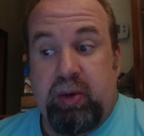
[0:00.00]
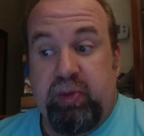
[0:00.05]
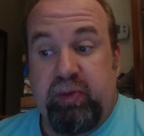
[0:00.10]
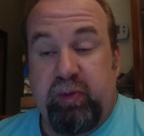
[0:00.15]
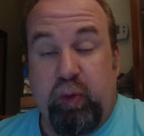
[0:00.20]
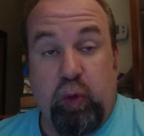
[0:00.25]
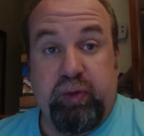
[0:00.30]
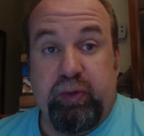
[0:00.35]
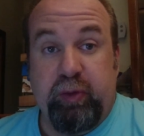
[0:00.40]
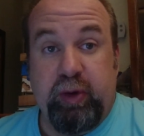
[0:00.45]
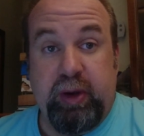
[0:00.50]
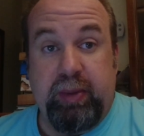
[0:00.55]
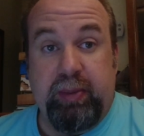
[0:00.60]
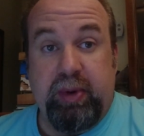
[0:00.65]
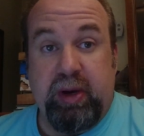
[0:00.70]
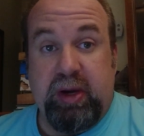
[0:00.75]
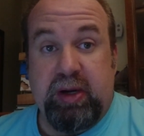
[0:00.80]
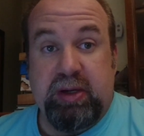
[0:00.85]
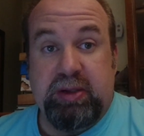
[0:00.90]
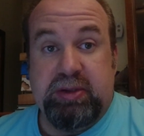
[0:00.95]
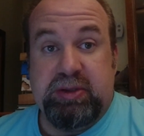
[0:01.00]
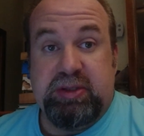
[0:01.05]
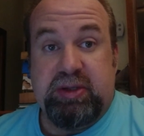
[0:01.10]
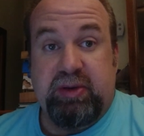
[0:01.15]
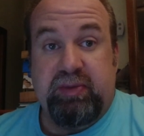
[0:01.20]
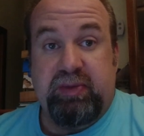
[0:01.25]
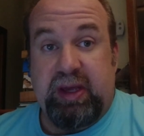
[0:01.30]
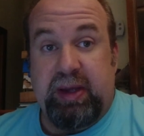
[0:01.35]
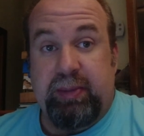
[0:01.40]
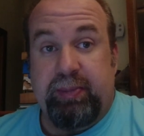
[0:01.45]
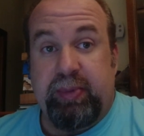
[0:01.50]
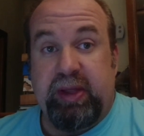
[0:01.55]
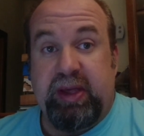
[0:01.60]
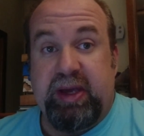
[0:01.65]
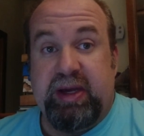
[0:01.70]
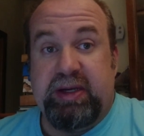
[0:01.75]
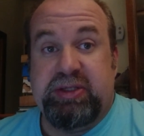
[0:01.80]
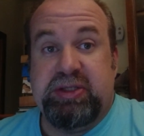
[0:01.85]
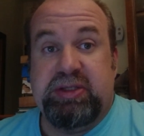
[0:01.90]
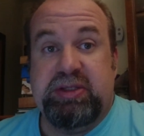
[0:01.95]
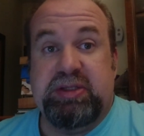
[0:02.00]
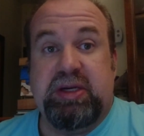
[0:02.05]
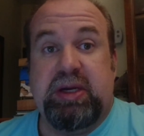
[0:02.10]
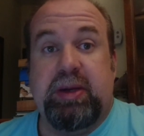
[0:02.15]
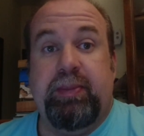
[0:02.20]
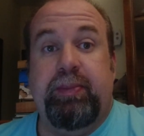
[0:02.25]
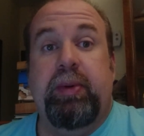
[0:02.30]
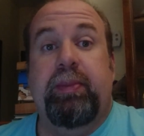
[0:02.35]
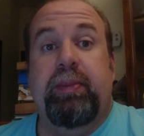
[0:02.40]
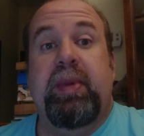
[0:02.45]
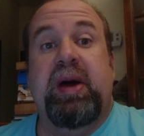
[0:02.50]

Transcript: for free because of the implications it can